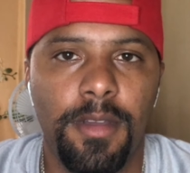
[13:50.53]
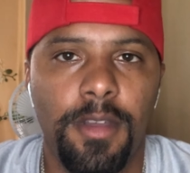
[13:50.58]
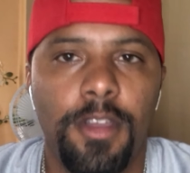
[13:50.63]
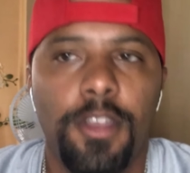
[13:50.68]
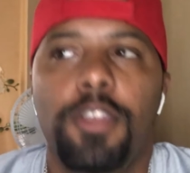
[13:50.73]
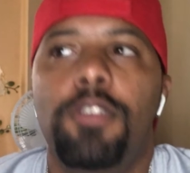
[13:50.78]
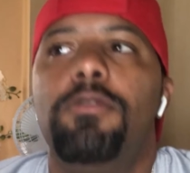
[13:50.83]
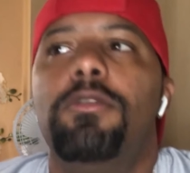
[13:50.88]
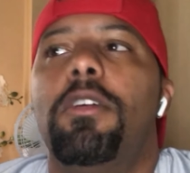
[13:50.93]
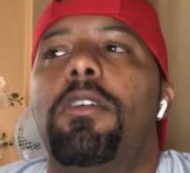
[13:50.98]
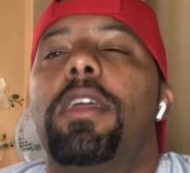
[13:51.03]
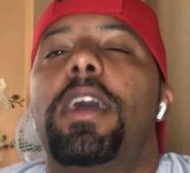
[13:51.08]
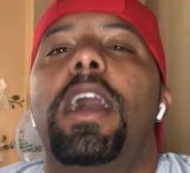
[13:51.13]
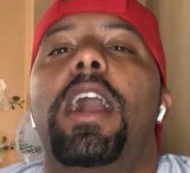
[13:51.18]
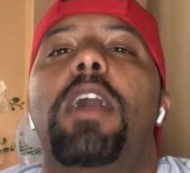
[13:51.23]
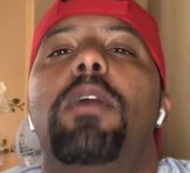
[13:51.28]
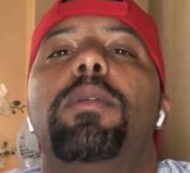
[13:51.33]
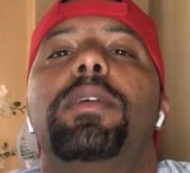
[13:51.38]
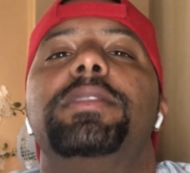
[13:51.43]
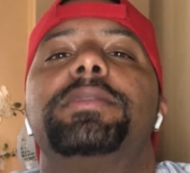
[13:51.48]
You know they
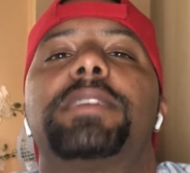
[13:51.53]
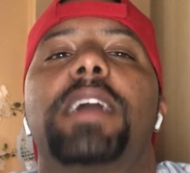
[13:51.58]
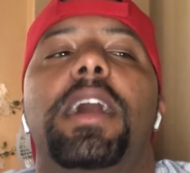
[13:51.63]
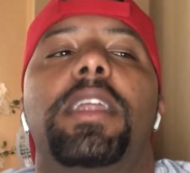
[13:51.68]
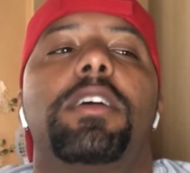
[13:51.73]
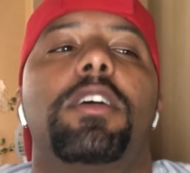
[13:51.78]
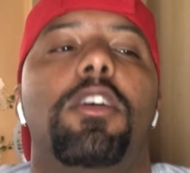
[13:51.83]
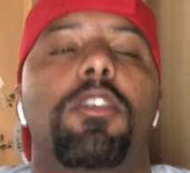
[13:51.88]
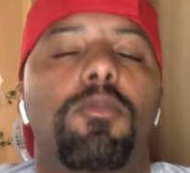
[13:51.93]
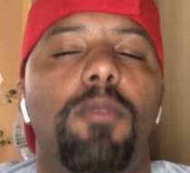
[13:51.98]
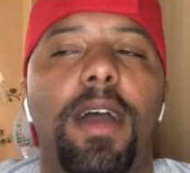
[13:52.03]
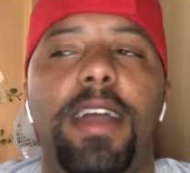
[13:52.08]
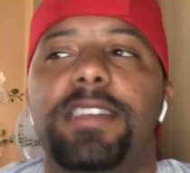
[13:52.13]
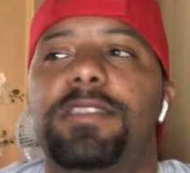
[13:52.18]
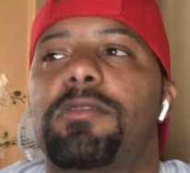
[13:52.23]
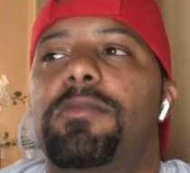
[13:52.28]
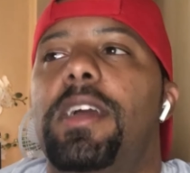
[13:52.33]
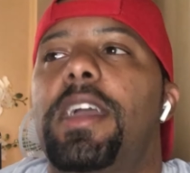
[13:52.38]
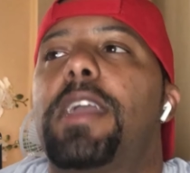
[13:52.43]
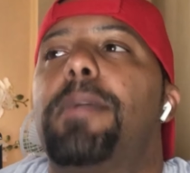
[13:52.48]
always gotta go right,
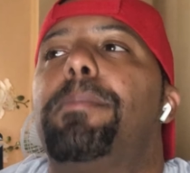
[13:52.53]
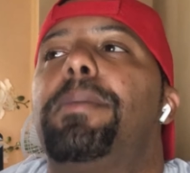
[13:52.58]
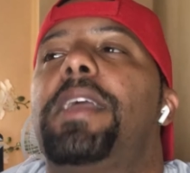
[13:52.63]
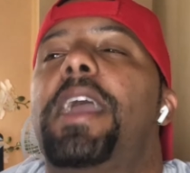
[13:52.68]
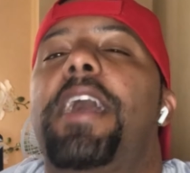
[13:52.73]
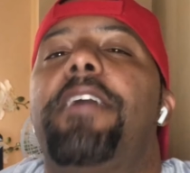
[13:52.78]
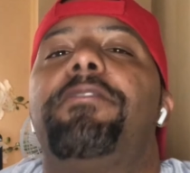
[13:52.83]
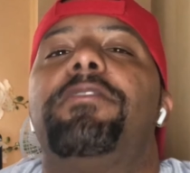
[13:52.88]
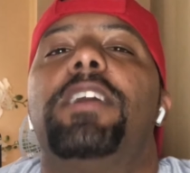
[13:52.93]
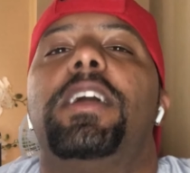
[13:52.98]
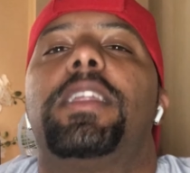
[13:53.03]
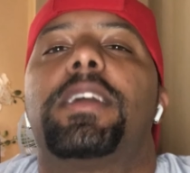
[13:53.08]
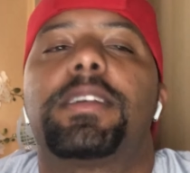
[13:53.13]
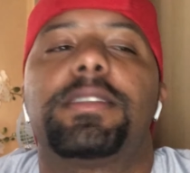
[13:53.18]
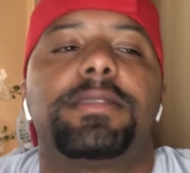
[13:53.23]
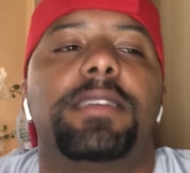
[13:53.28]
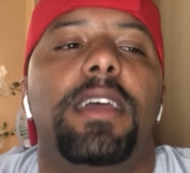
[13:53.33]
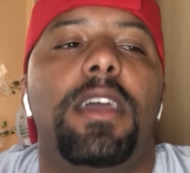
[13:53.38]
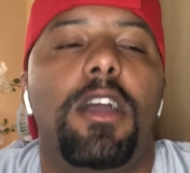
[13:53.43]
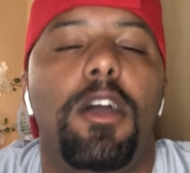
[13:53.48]
so they can be athletic
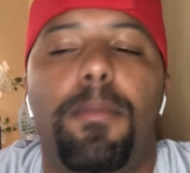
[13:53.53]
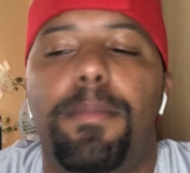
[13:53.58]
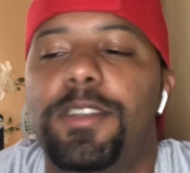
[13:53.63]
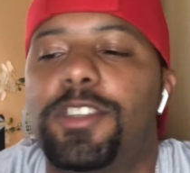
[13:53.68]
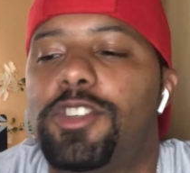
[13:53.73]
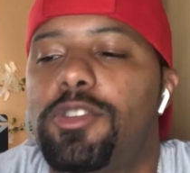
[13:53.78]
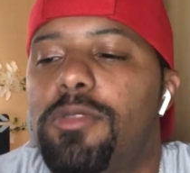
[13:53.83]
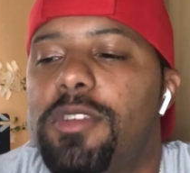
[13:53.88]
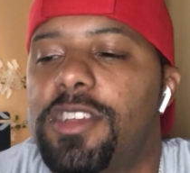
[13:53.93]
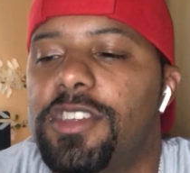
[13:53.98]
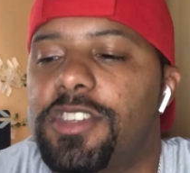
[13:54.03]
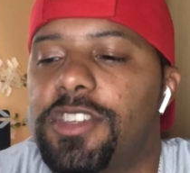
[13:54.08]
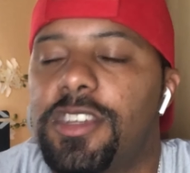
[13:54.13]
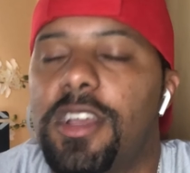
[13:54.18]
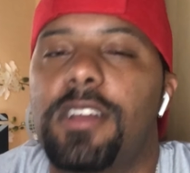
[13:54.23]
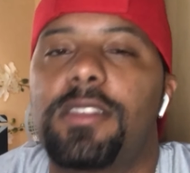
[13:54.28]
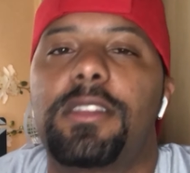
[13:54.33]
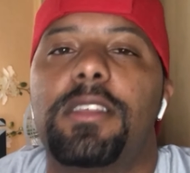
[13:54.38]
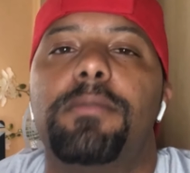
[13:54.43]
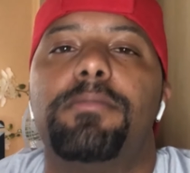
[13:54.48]
as hell, but you can
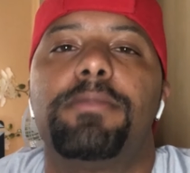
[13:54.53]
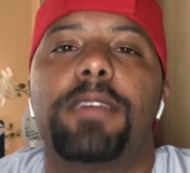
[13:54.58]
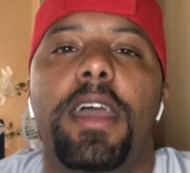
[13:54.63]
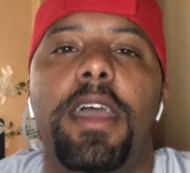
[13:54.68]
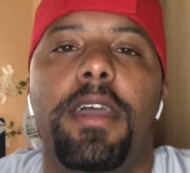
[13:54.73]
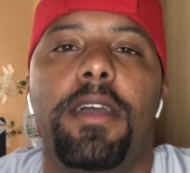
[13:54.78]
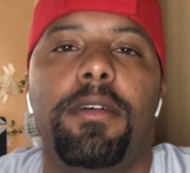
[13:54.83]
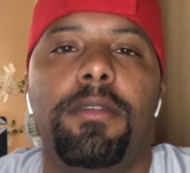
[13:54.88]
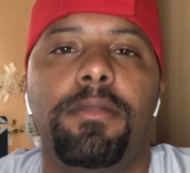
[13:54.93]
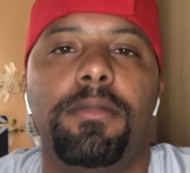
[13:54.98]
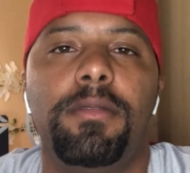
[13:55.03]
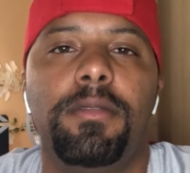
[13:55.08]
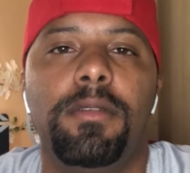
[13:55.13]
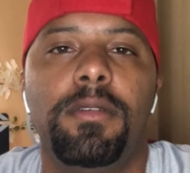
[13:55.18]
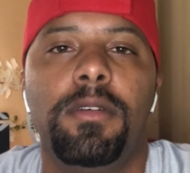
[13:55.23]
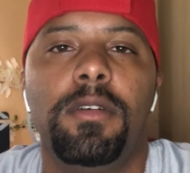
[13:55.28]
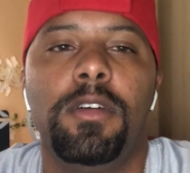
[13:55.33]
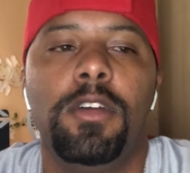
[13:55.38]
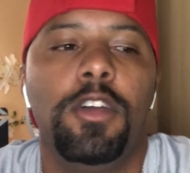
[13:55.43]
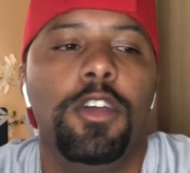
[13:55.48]
shut them down
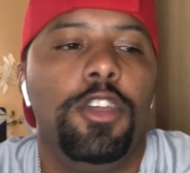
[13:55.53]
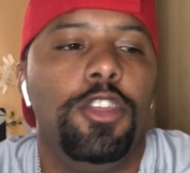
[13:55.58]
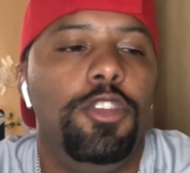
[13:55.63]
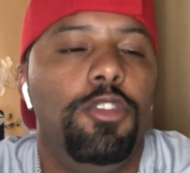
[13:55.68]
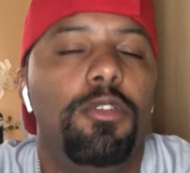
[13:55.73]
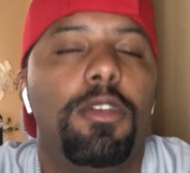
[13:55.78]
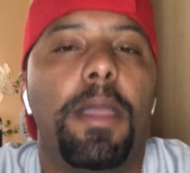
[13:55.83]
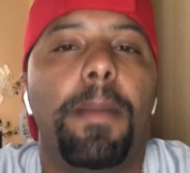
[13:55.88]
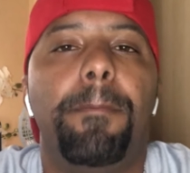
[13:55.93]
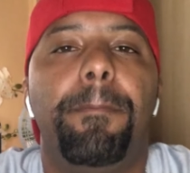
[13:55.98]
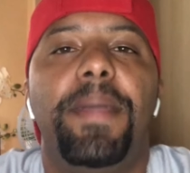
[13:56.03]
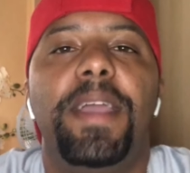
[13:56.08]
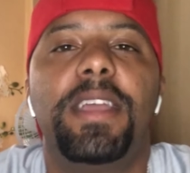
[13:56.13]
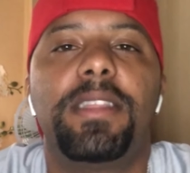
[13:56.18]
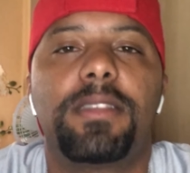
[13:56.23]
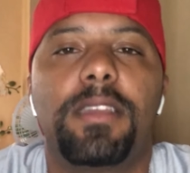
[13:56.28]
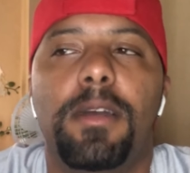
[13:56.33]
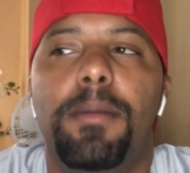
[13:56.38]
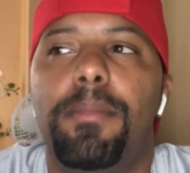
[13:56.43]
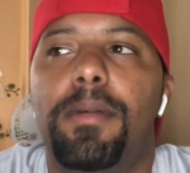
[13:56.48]
you can
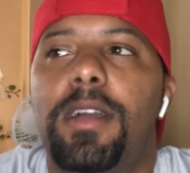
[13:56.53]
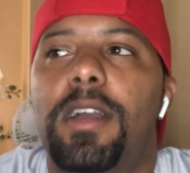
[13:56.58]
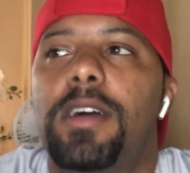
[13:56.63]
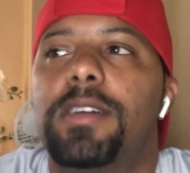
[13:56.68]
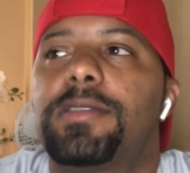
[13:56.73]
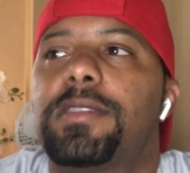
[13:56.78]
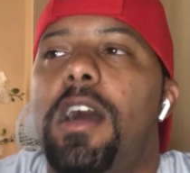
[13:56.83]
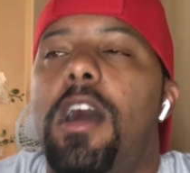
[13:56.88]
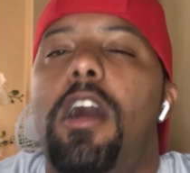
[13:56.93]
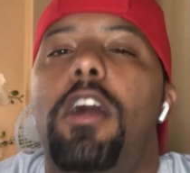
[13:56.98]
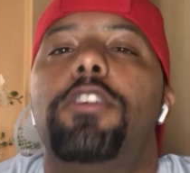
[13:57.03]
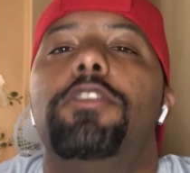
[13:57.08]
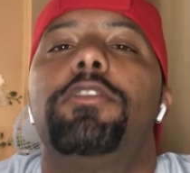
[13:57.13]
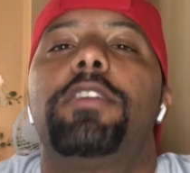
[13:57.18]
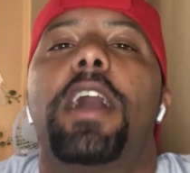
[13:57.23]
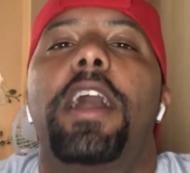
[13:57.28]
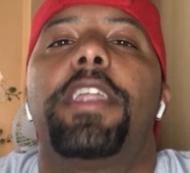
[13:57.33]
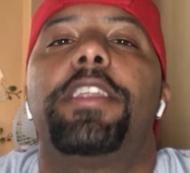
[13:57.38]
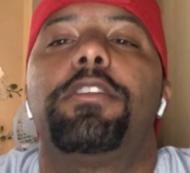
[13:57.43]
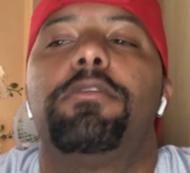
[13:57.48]
beat them because all you
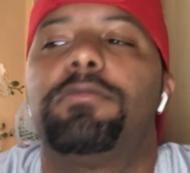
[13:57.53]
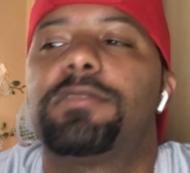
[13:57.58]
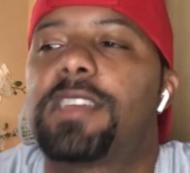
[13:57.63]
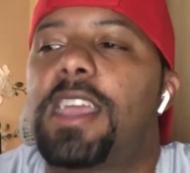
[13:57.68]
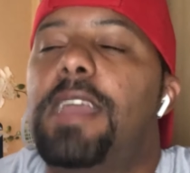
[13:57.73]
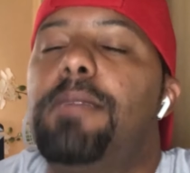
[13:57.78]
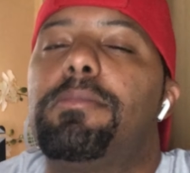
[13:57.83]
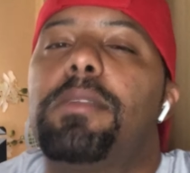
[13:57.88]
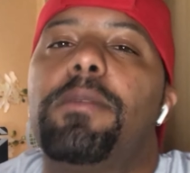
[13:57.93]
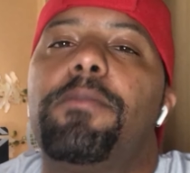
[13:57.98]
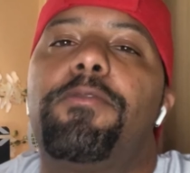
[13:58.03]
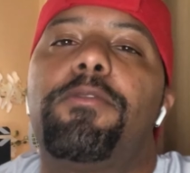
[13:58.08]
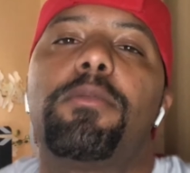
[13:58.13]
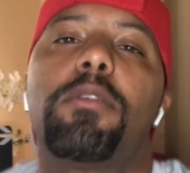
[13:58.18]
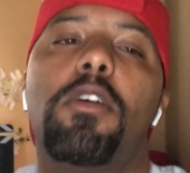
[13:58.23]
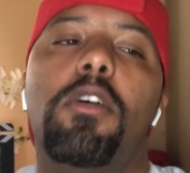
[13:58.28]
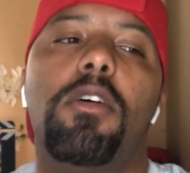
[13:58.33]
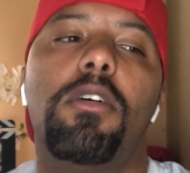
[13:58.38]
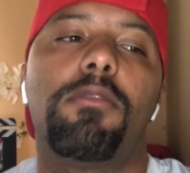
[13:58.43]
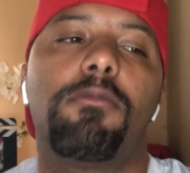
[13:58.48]
got to do is keep them from
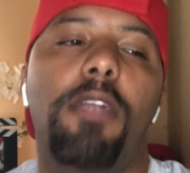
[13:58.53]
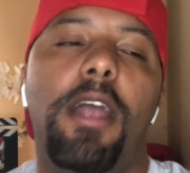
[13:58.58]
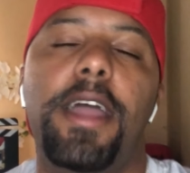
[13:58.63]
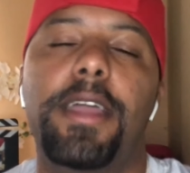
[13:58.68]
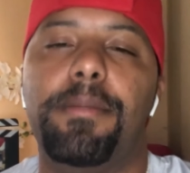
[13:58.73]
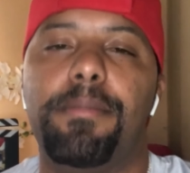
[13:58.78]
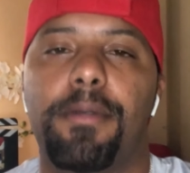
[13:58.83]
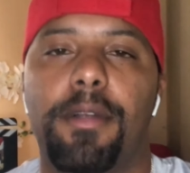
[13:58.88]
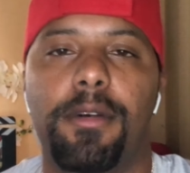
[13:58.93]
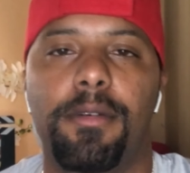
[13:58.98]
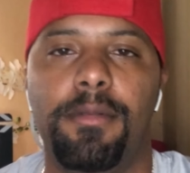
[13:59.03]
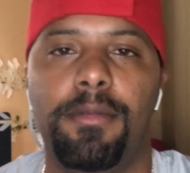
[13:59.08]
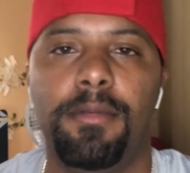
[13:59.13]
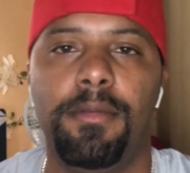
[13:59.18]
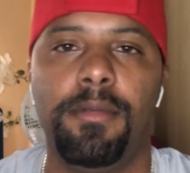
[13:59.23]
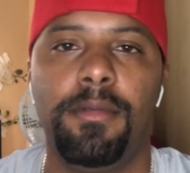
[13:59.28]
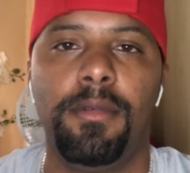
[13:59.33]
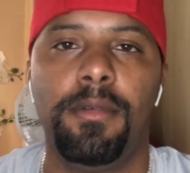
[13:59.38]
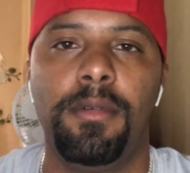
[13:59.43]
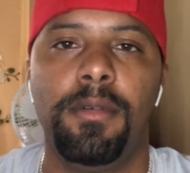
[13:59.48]
going right, bro.
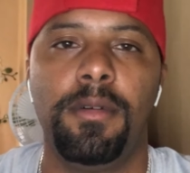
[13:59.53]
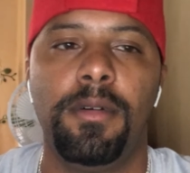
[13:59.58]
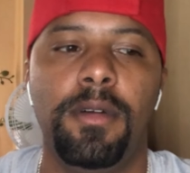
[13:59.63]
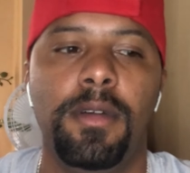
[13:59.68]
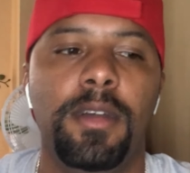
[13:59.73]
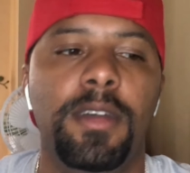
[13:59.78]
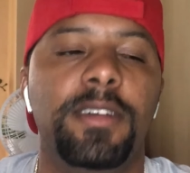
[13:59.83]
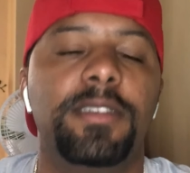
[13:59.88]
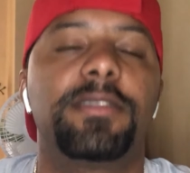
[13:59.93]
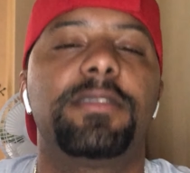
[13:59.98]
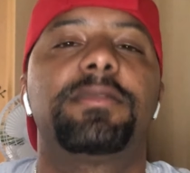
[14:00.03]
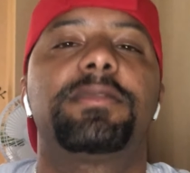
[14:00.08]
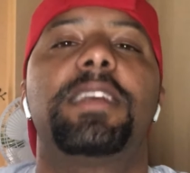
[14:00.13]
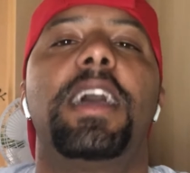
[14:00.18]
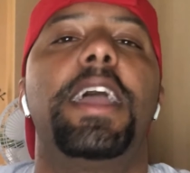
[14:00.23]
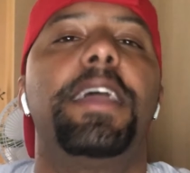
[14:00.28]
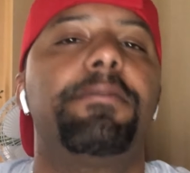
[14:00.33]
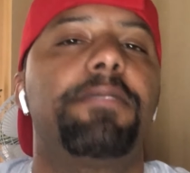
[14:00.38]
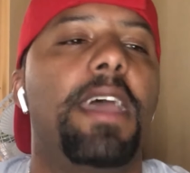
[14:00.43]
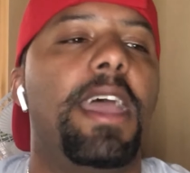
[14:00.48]
It's the
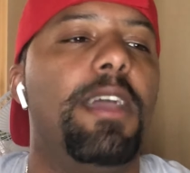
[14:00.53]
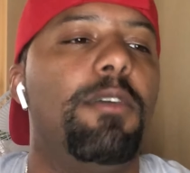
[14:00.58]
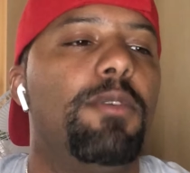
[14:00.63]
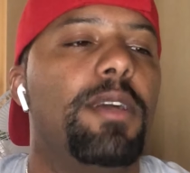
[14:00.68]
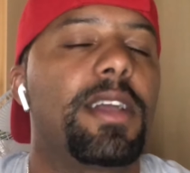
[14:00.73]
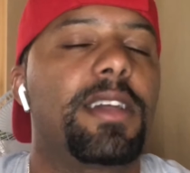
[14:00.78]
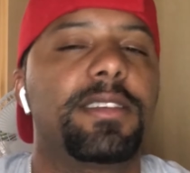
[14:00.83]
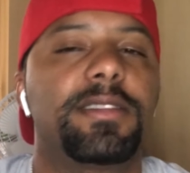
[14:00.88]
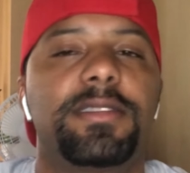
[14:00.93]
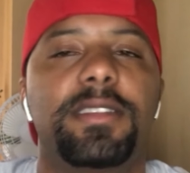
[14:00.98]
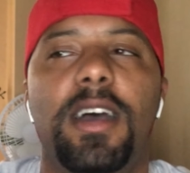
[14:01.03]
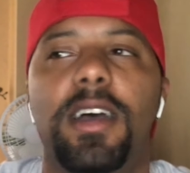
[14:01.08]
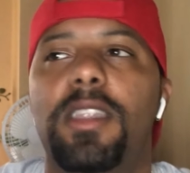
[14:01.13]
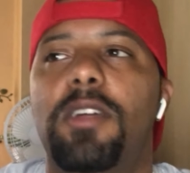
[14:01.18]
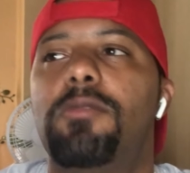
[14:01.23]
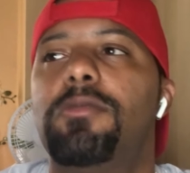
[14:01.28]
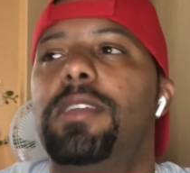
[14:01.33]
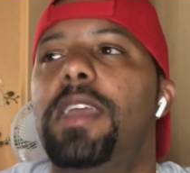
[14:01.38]
same thing with Castano.